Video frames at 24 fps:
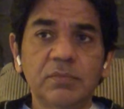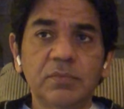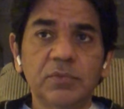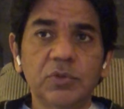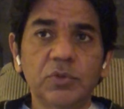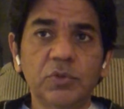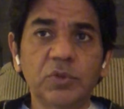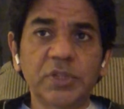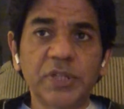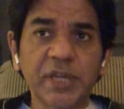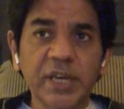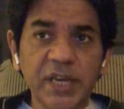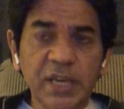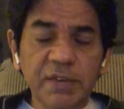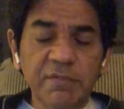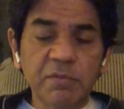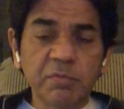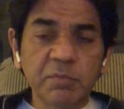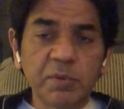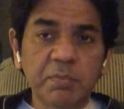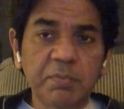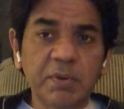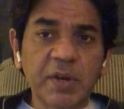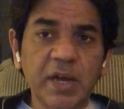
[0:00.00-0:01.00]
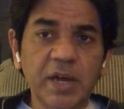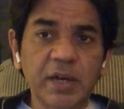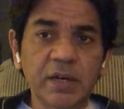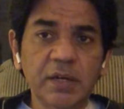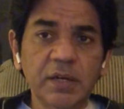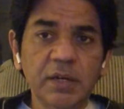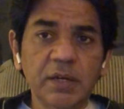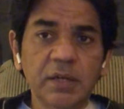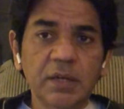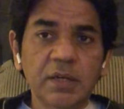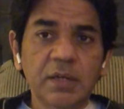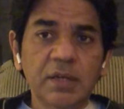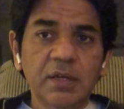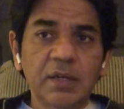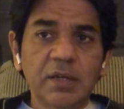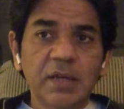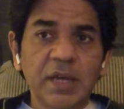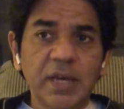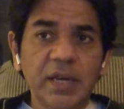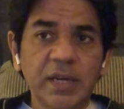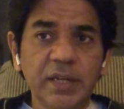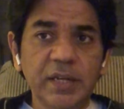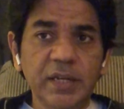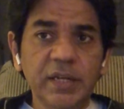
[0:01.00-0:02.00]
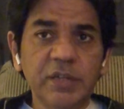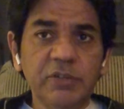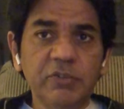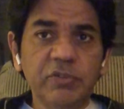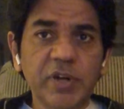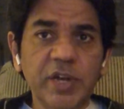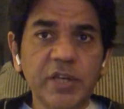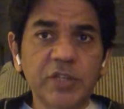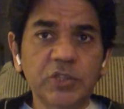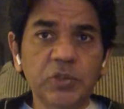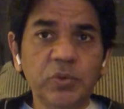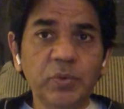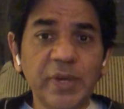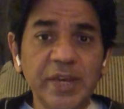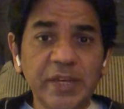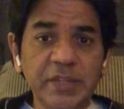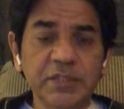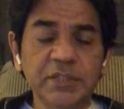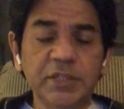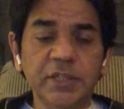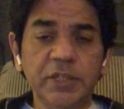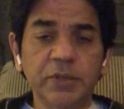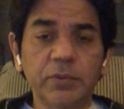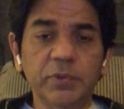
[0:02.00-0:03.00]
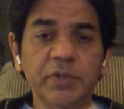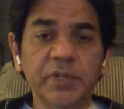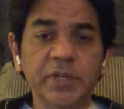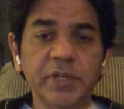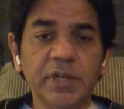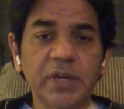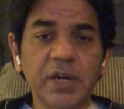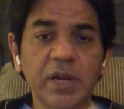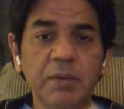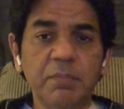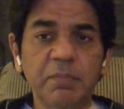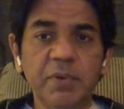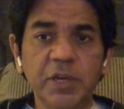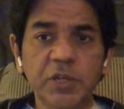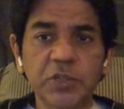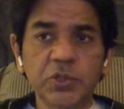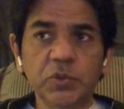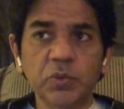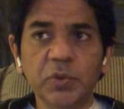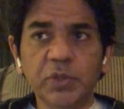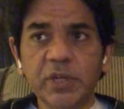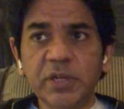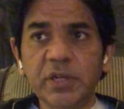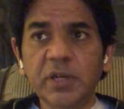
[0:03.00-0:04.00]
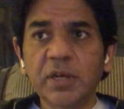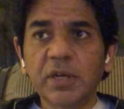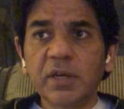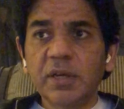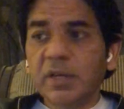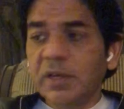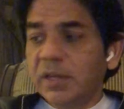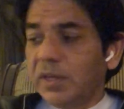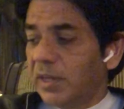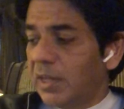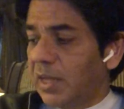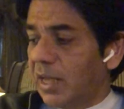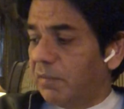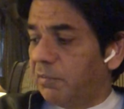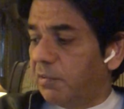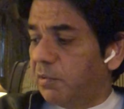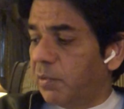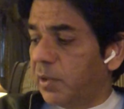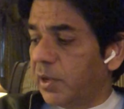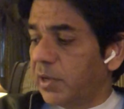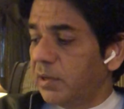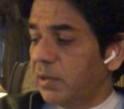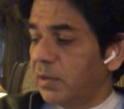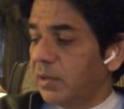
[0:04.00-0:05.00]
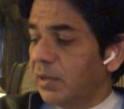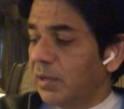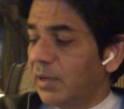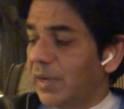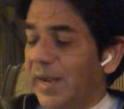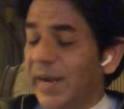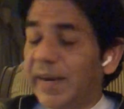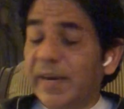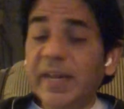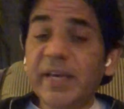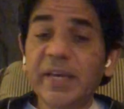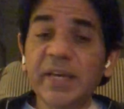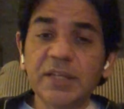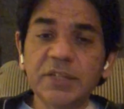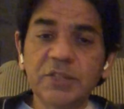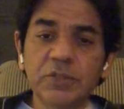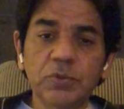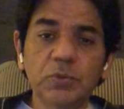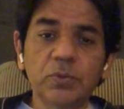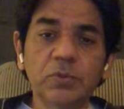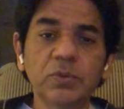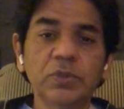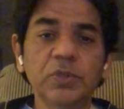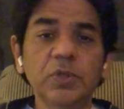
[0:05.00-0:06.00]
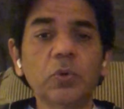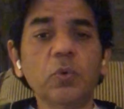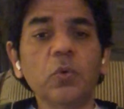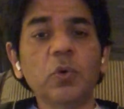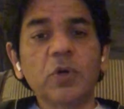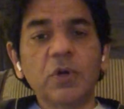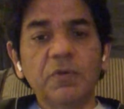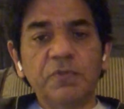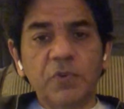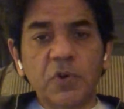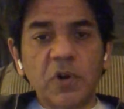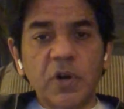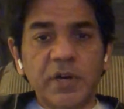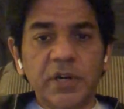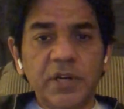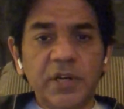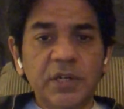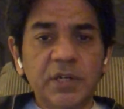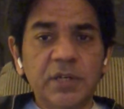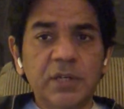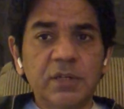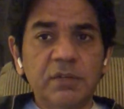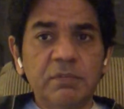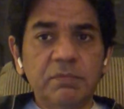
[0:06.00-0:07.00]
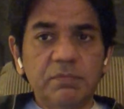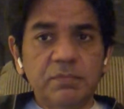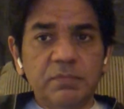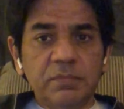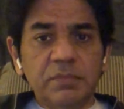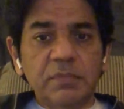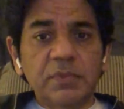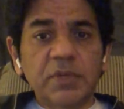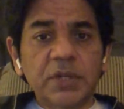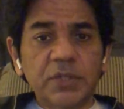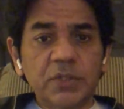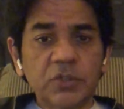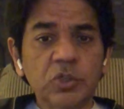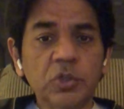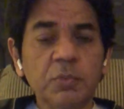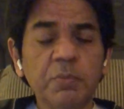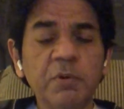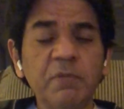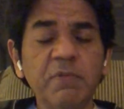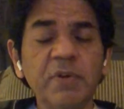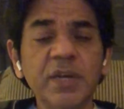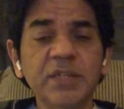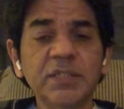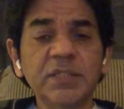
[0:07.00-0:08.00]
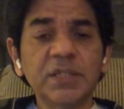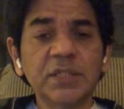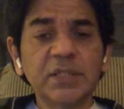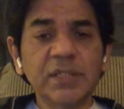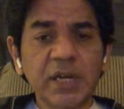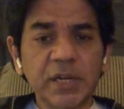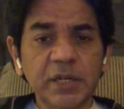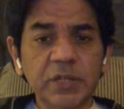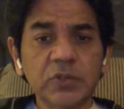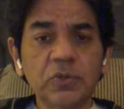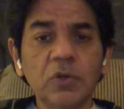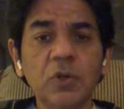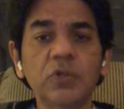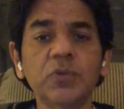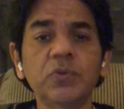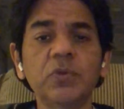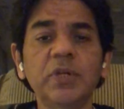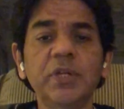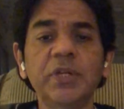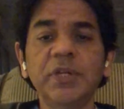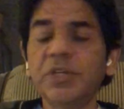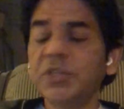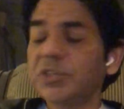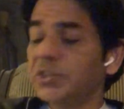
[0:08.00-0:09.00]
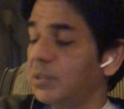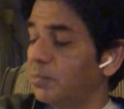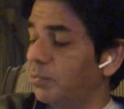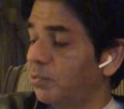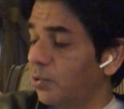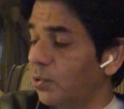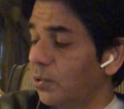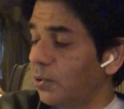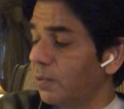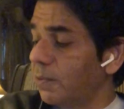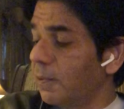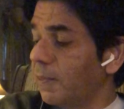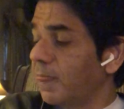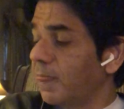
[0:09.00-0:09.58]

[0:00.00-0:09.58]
So they give him the plan and he tries to execute it and make sure that everyone adheres to the code of conduct. He's a supervisor, that is also a leadership role.